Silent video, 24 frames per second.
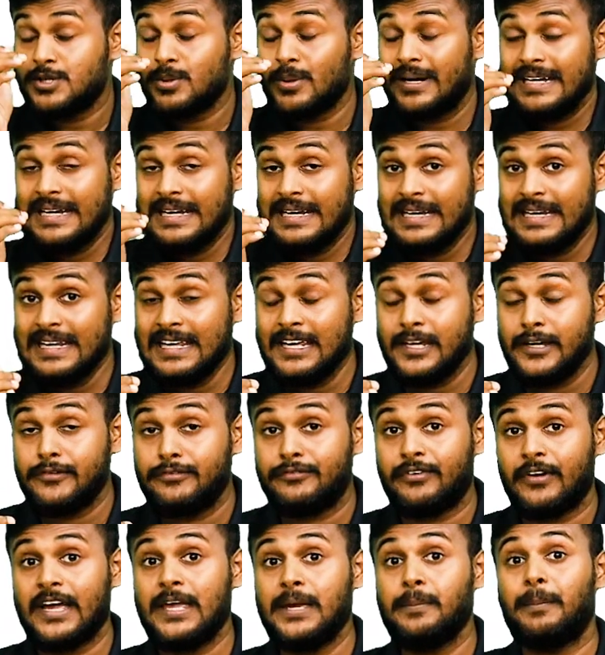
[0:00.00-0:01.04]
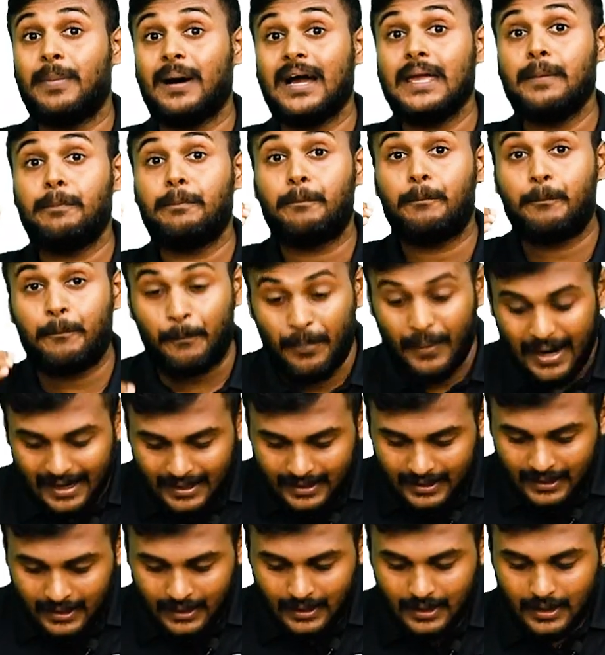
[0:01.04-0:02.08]
25 by
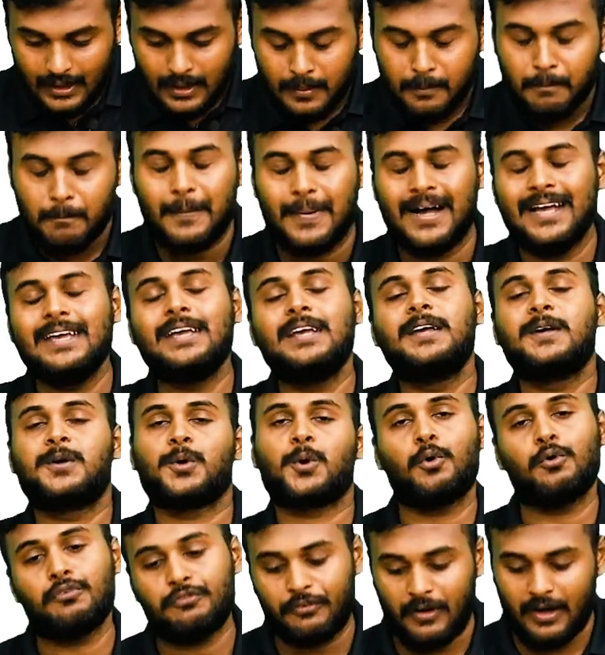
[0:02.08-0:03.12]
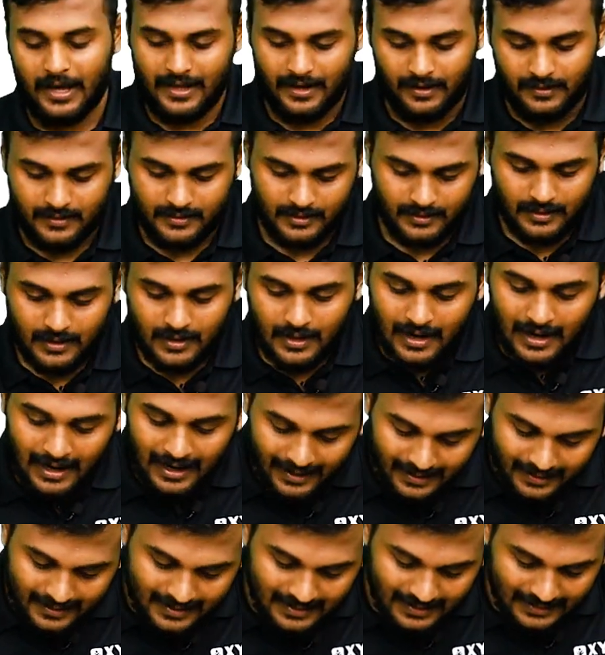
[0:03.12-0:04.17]
pi microfarad
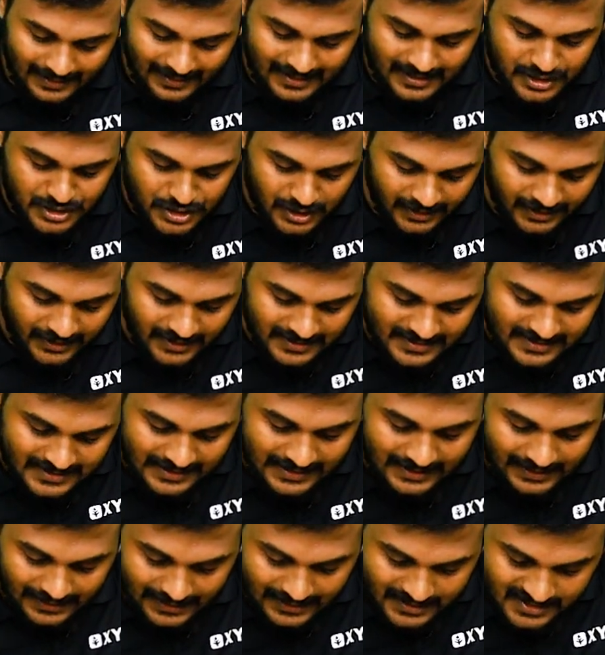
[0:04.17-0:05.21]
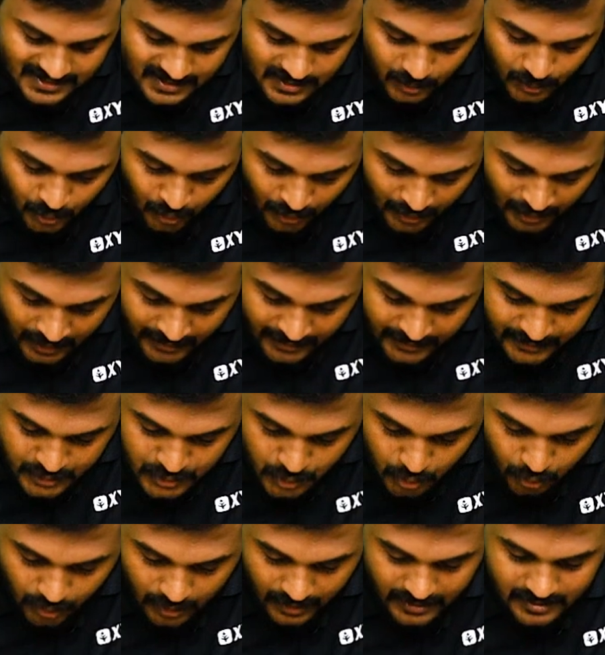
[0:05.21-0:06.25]
are connected in series to
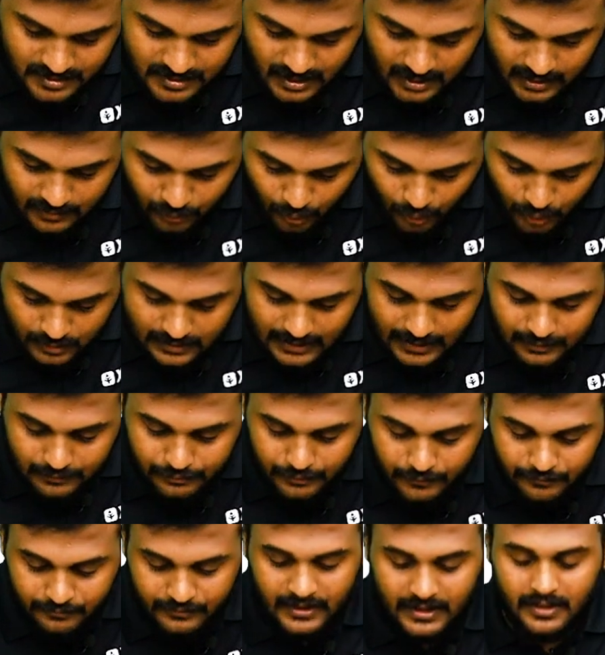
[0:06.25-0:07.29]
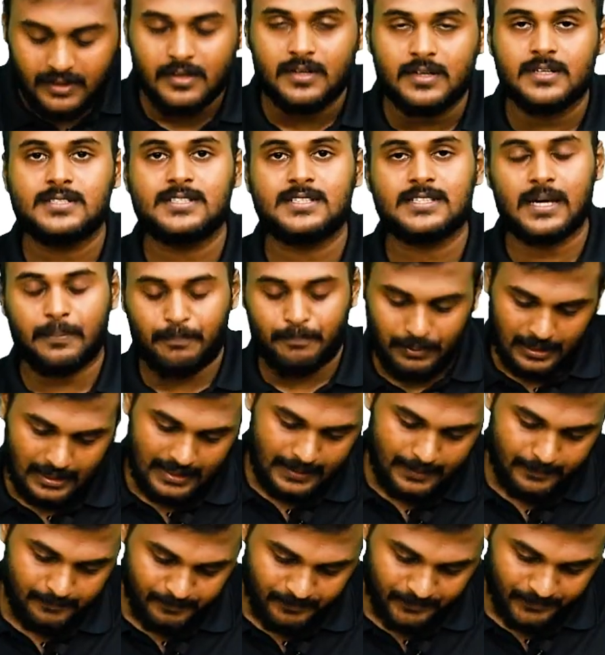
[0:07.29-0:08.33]
200 volt and 50 hertz supply.
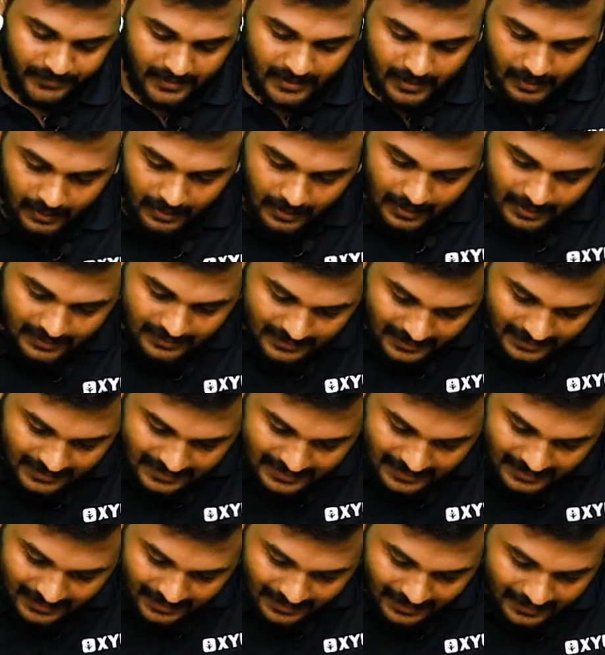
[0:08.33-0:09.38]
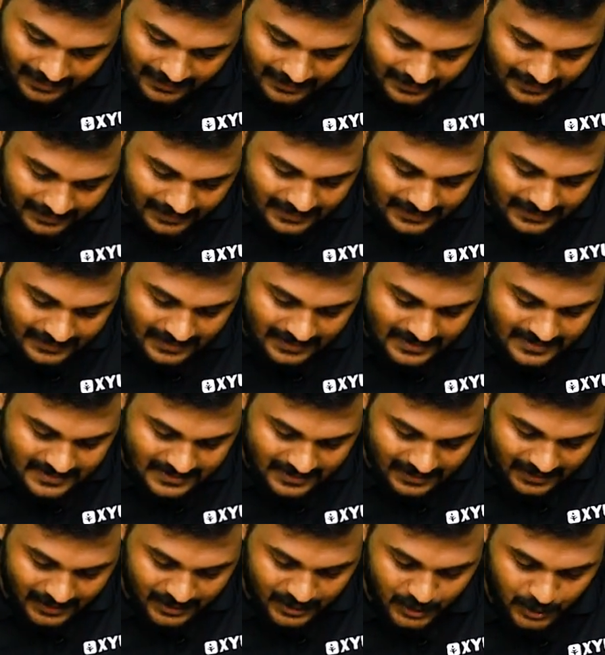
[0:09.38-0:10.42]
The current in the
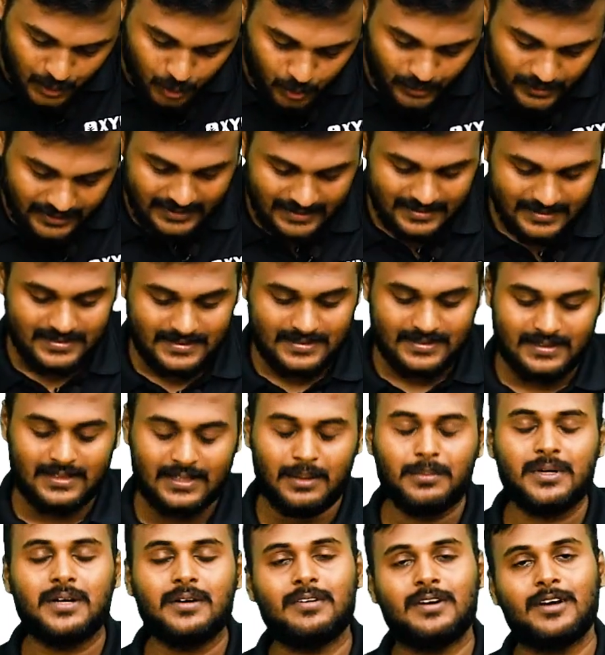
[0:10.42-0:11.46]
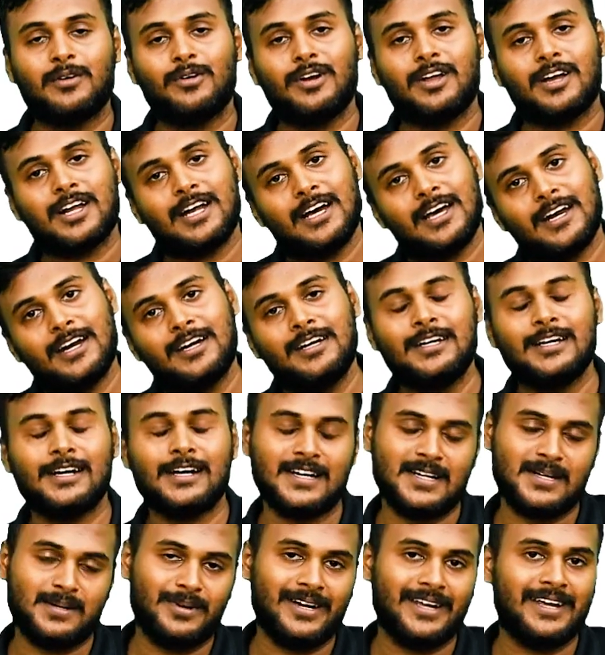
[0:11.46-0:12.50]
circuit is namukku ivide ulla current
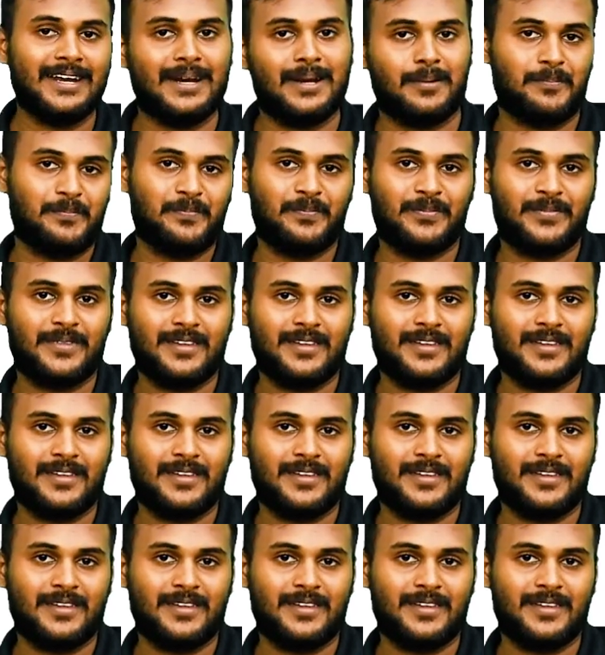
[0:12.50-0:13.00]
kandupidikkanam.